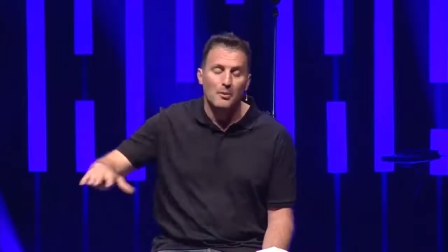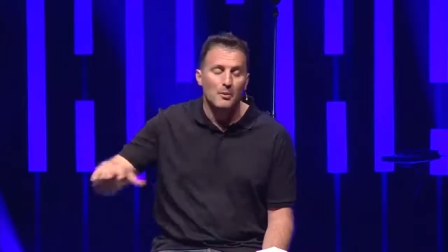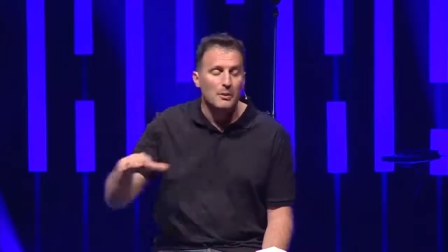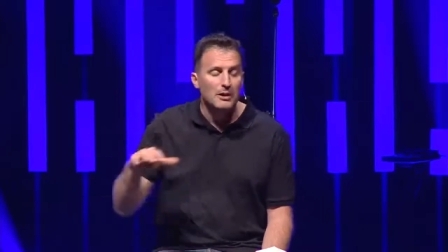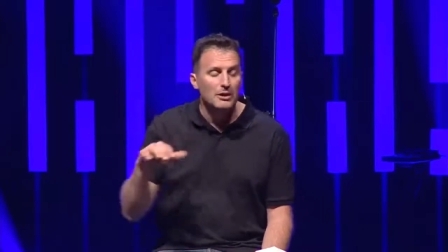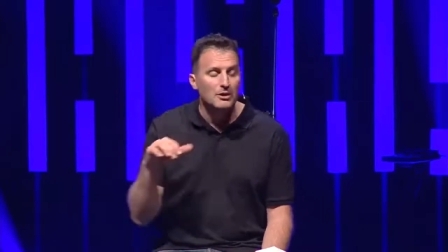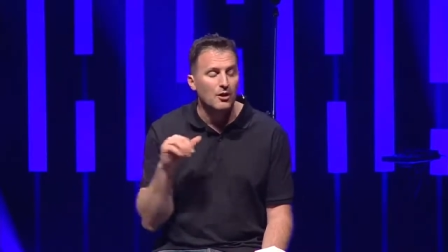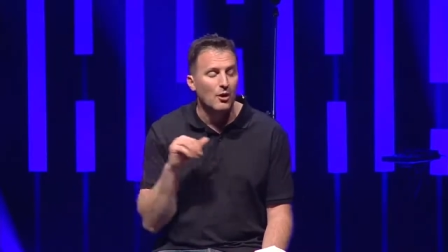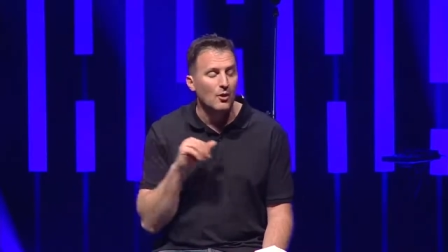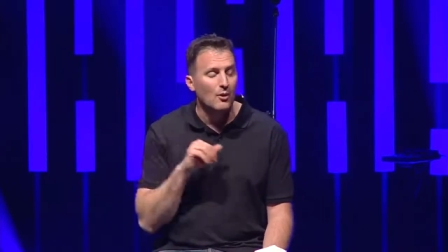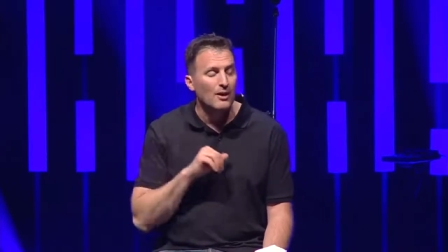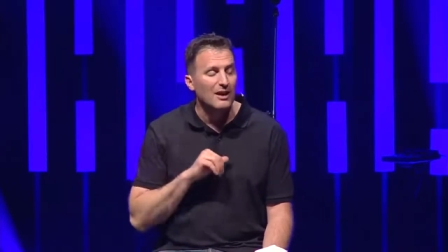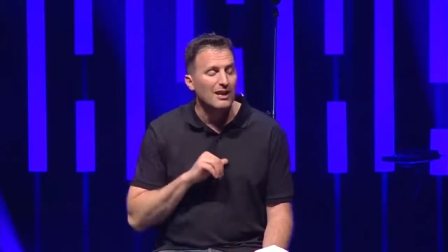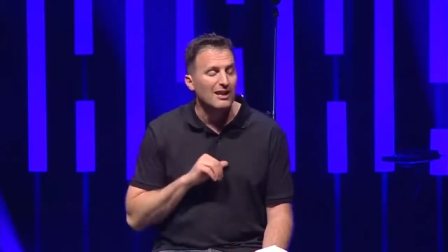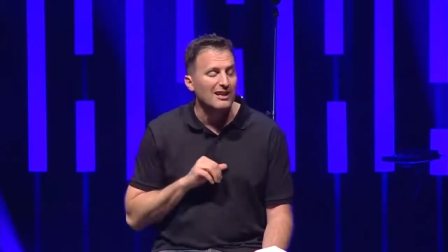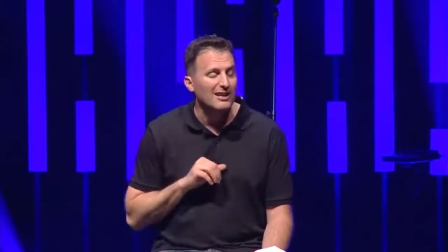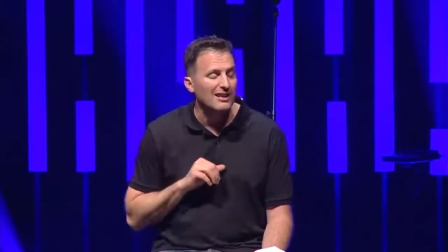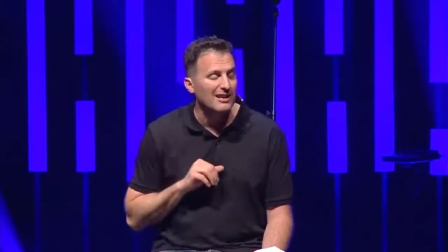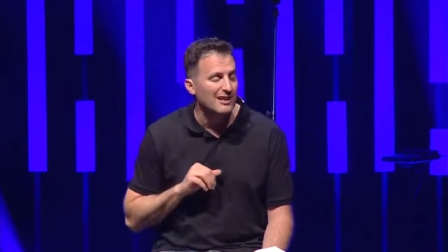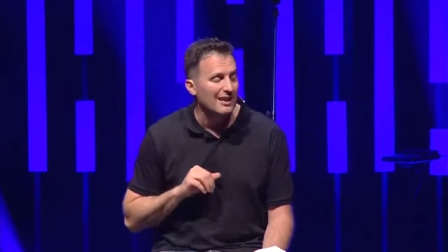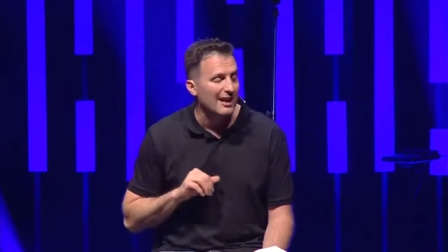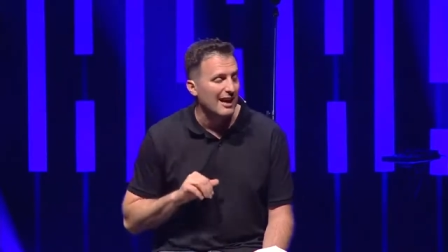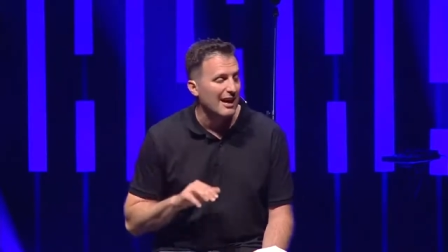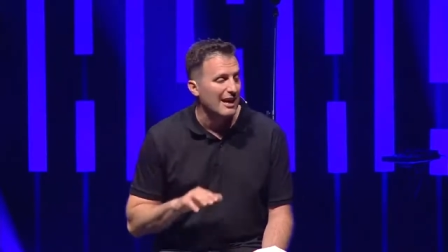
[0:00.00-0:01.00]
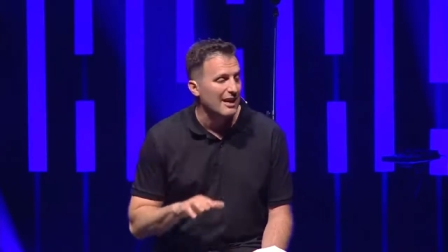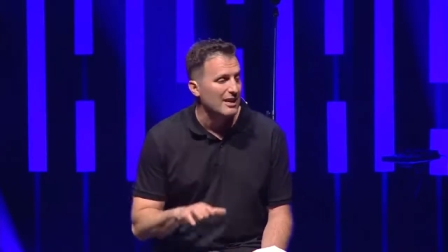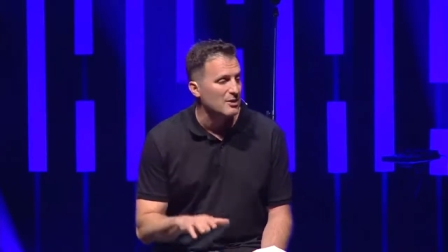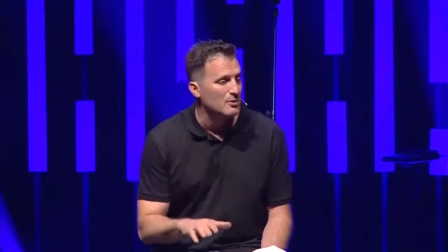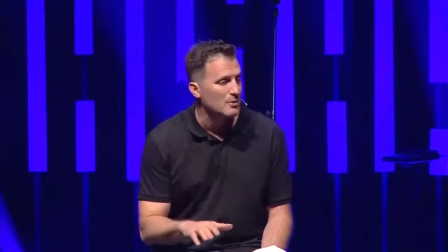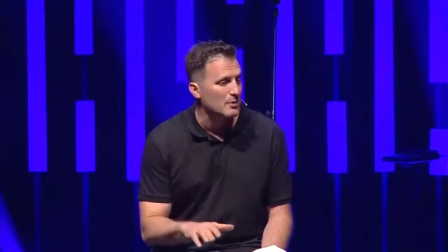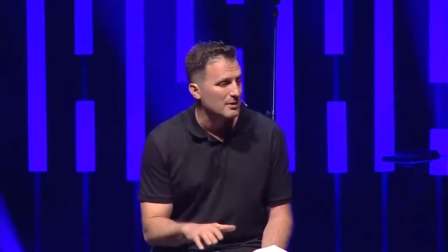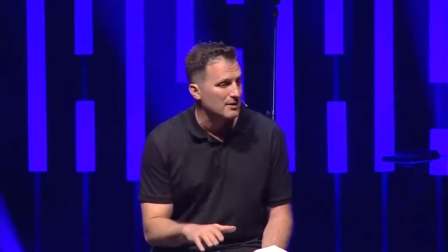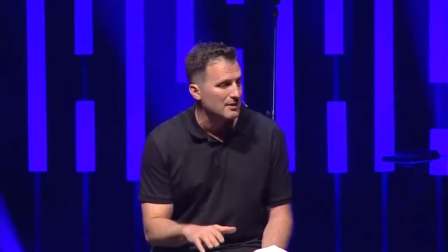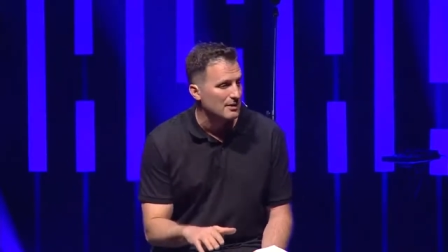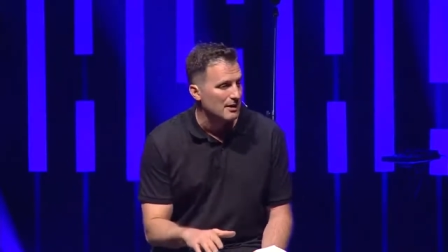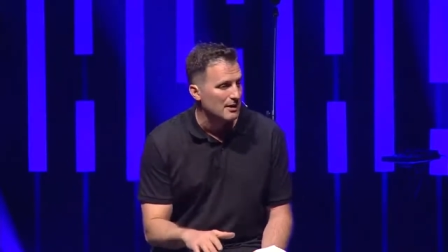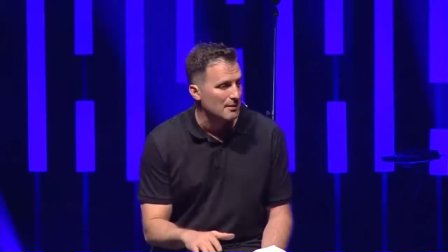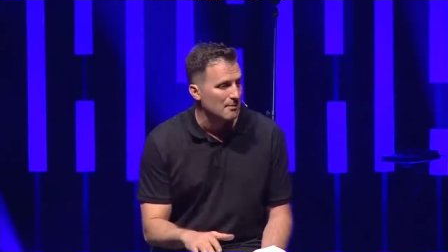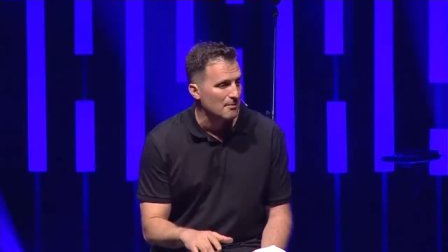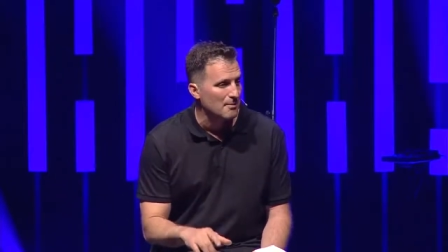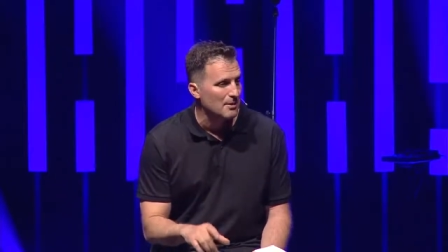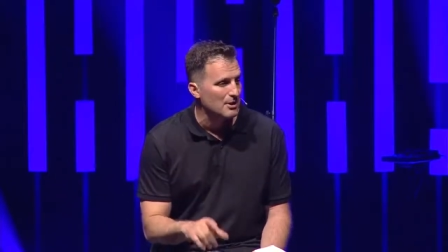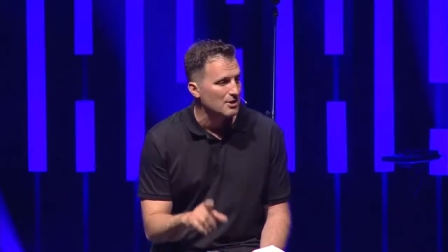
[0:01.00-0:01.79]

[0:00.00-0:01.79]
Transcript: but we don't engage with them.